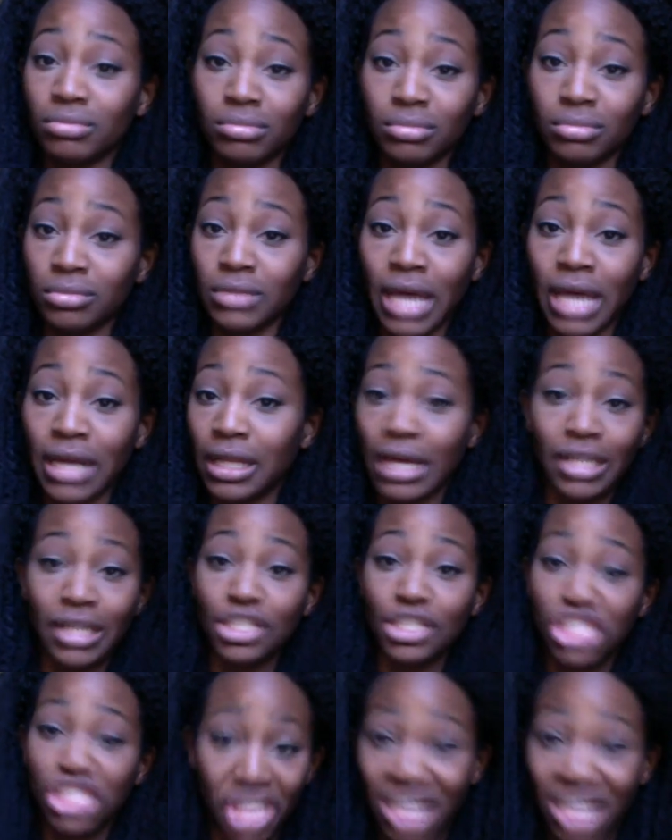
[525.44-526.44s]
They had like
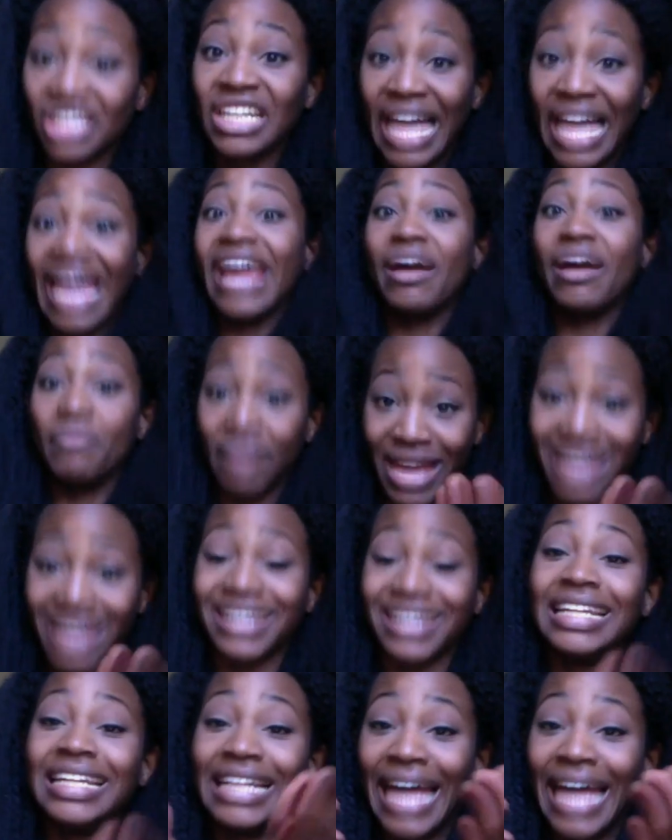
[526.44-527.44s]
a lamb. They had a
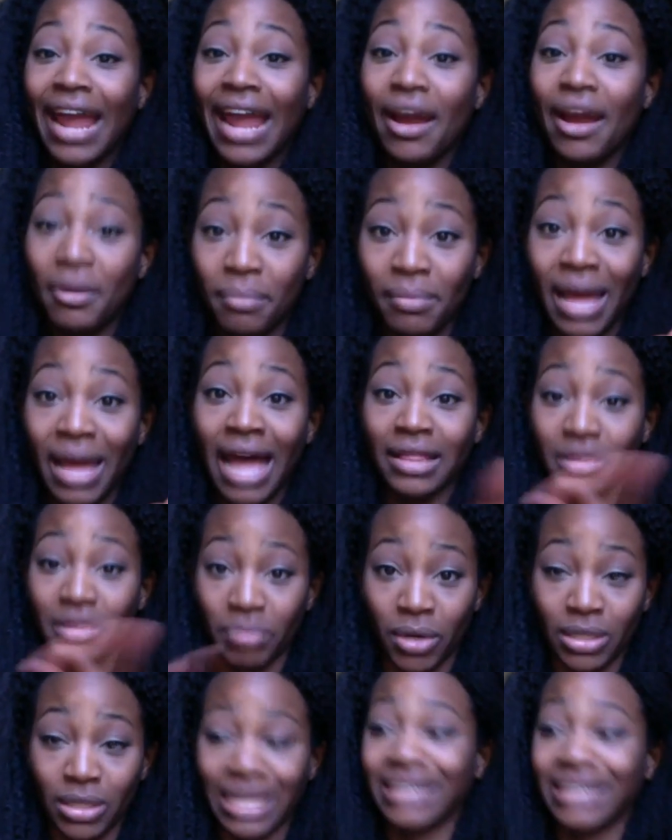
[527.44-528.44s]
lamb at the
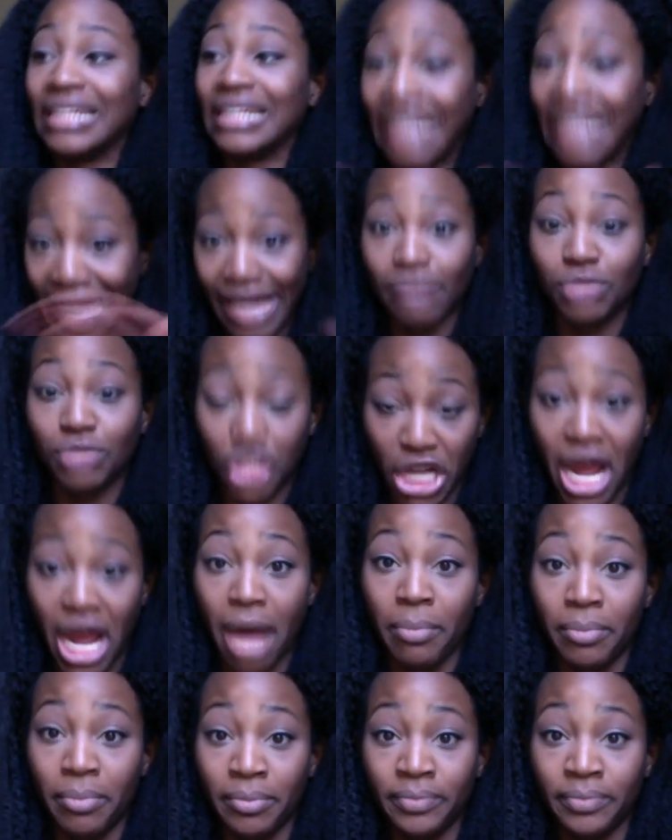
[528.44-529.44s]
party, like lamb
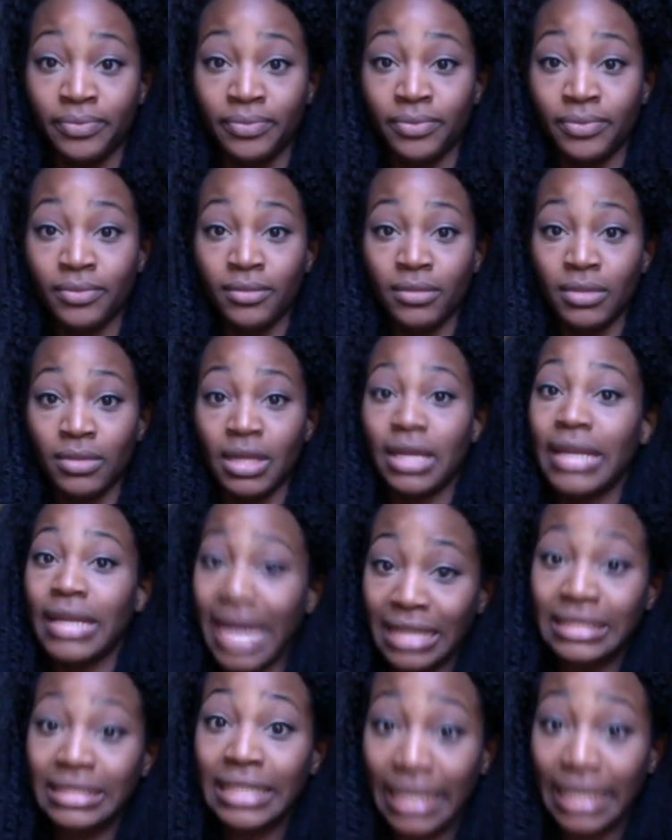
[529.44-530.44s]
chop.
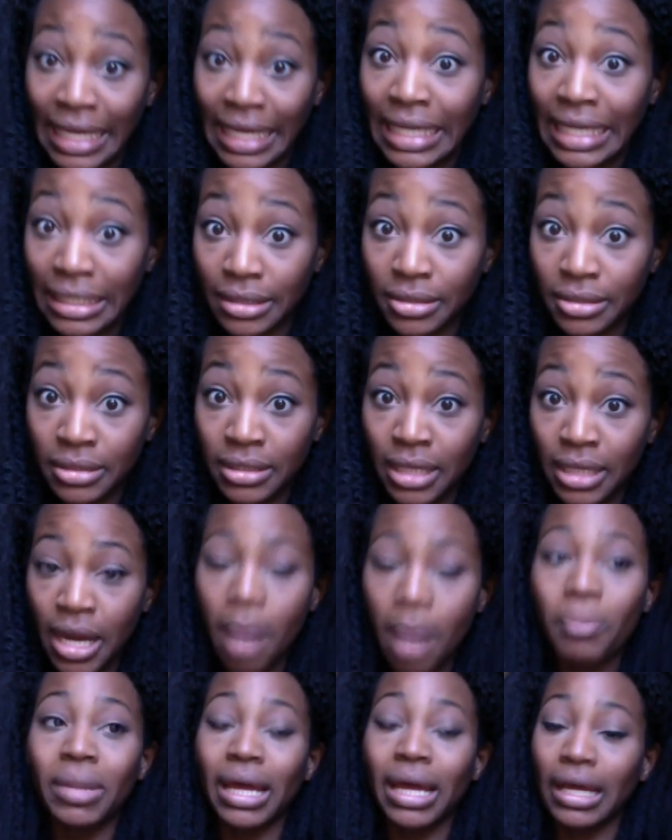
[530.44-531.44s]
Not to eat,
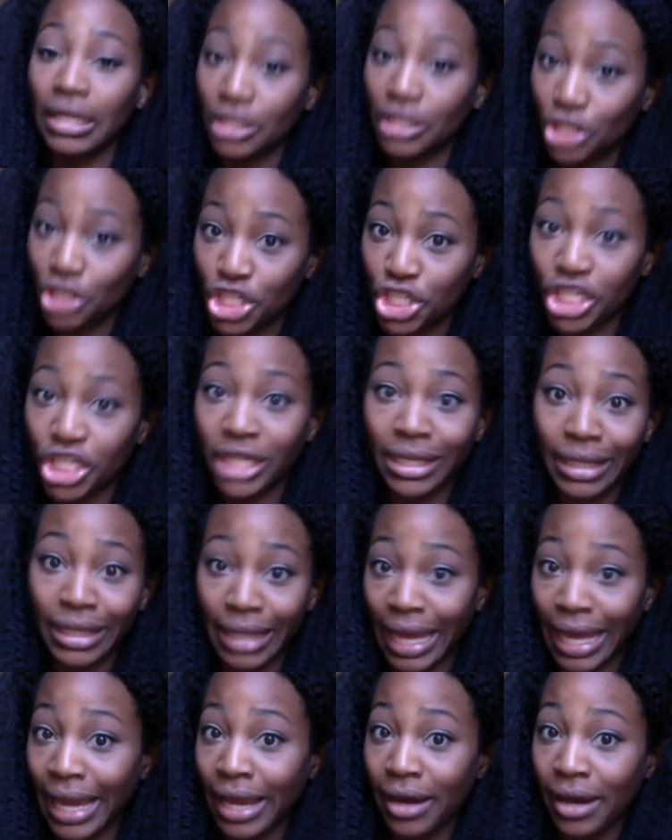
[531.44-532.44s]
but like a legit
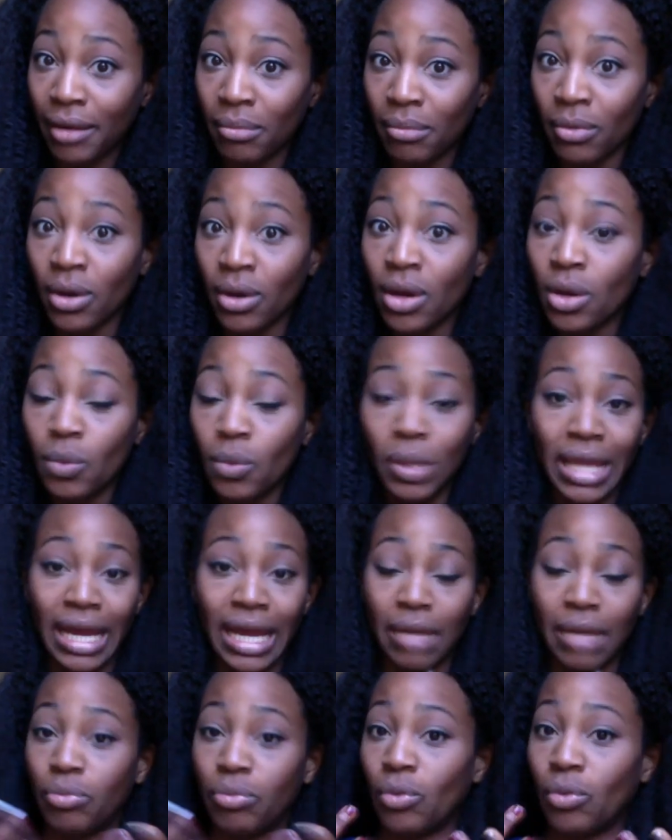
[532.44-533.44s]
lamb with like
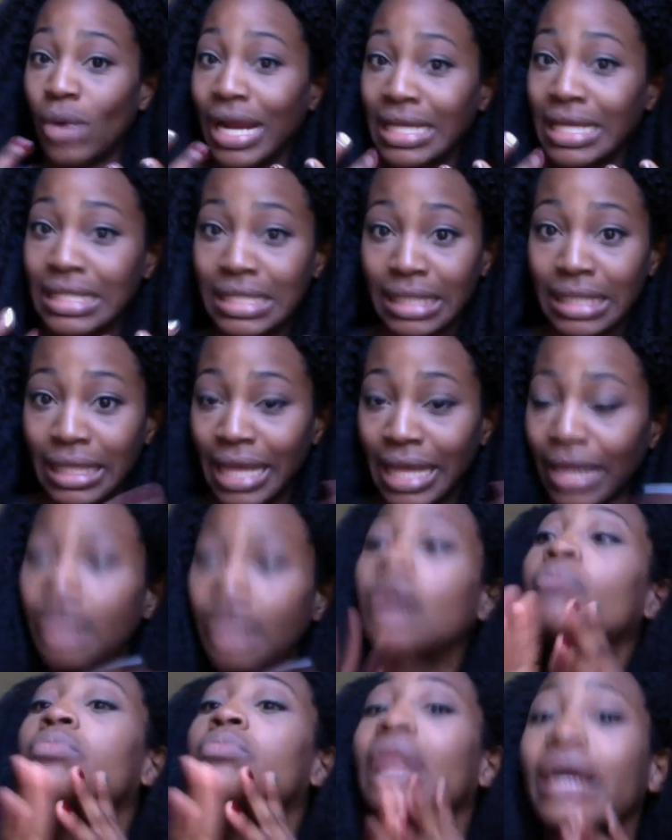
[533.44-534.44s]
a bracelet, like
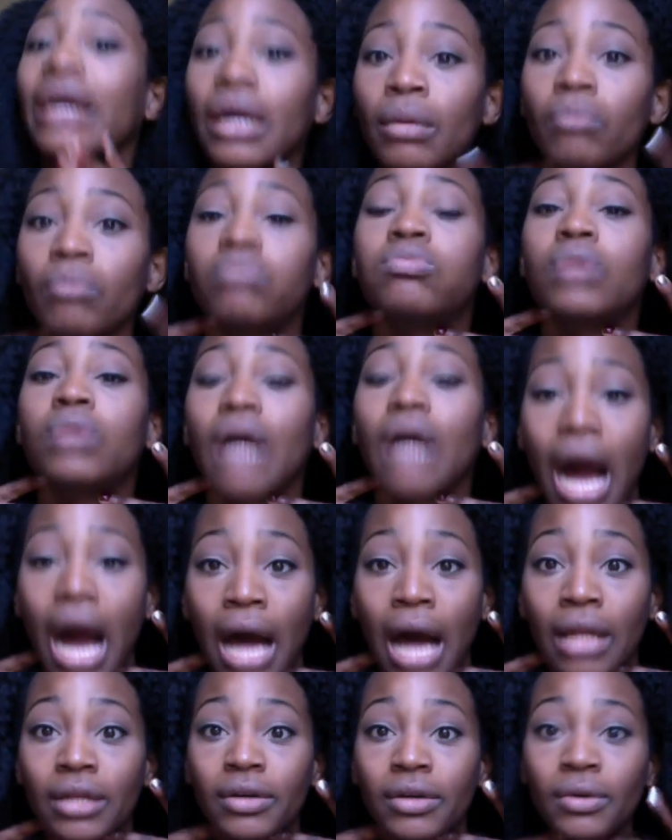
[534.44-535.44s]
a
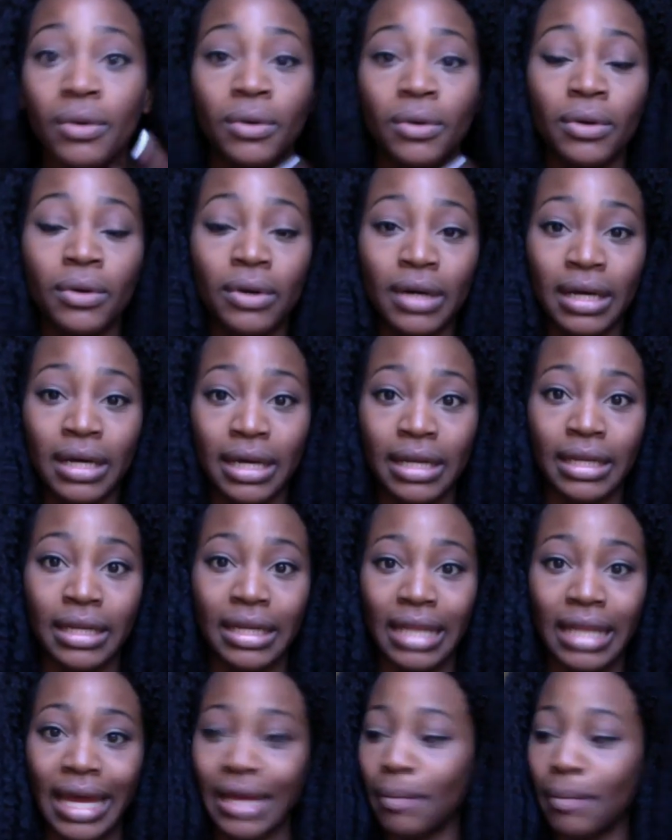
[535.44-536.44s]
collar on
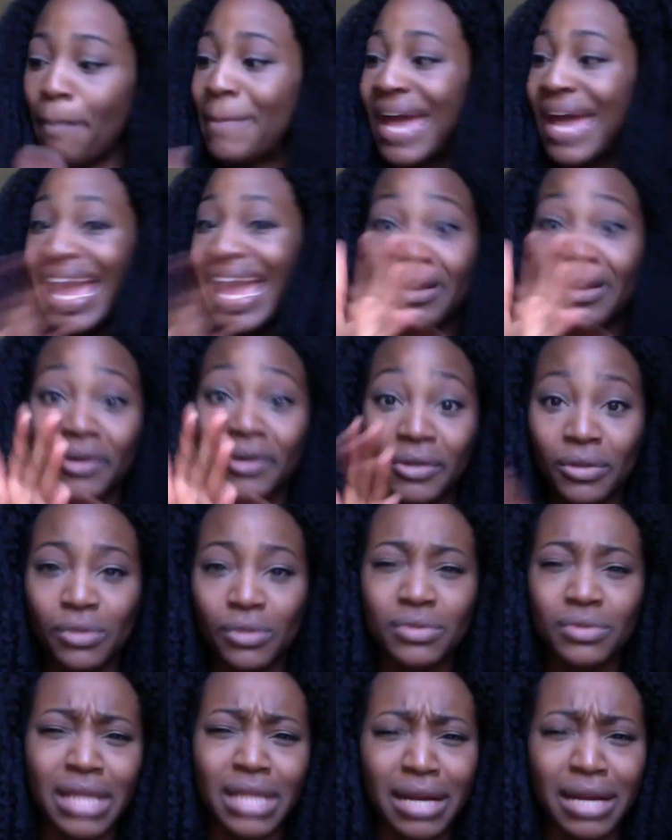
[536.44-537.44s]
and like
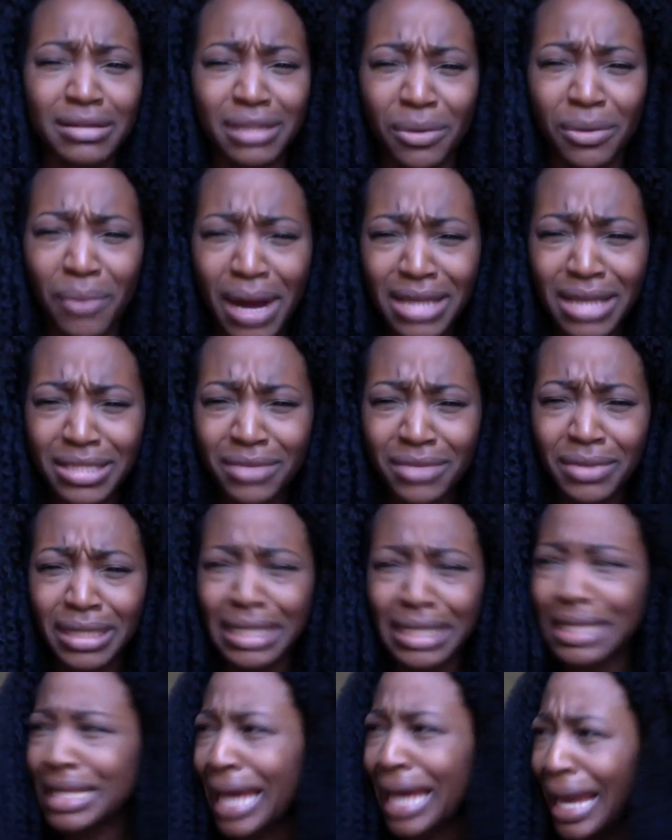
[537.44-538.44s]
bangles. And I was like, why is there a
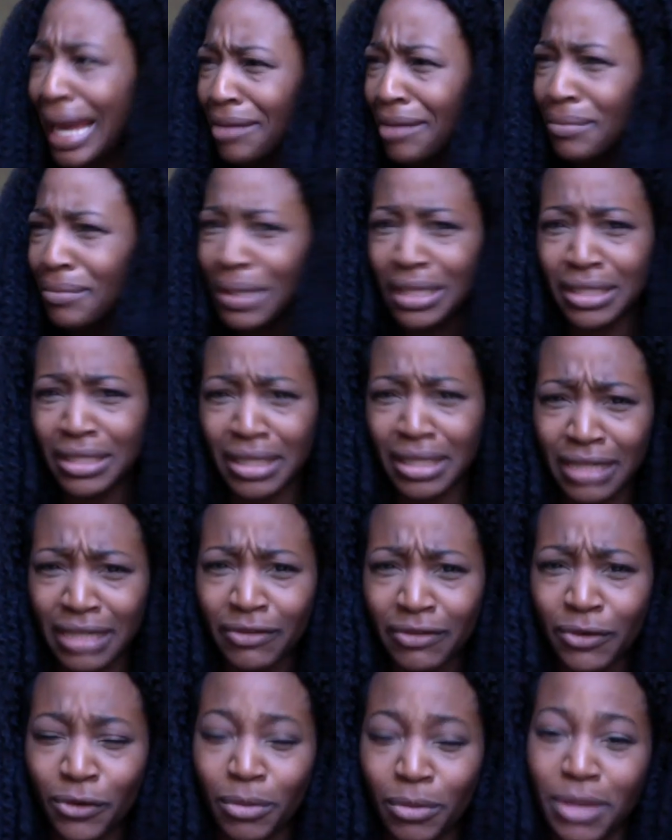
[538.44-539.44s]
lamb in your
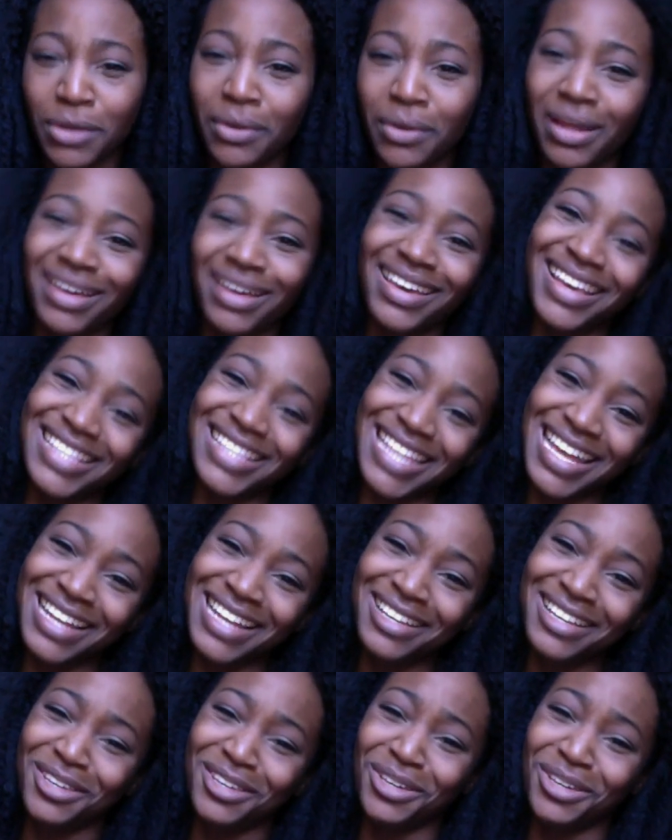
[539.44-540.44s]
living room? And they were like, isn't
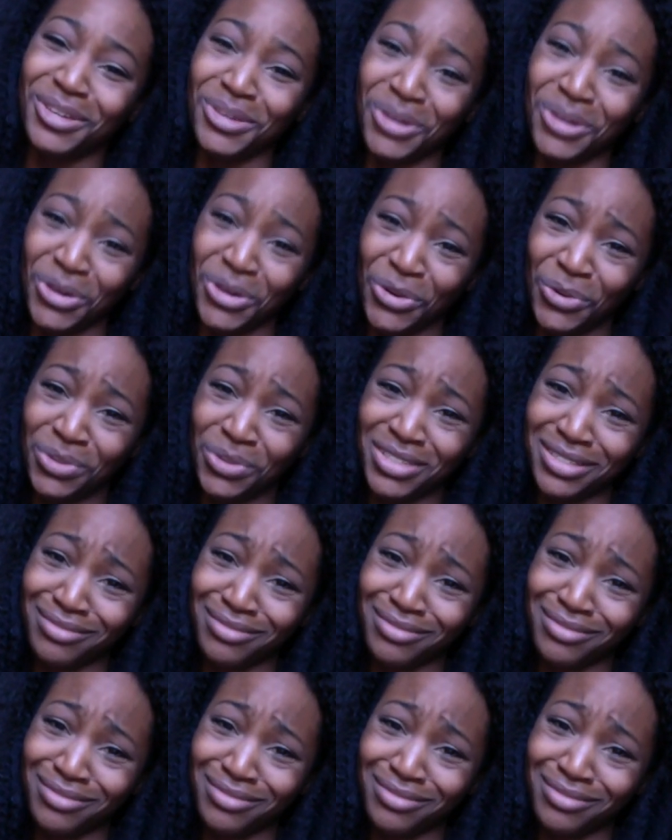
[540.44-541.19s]
it cute?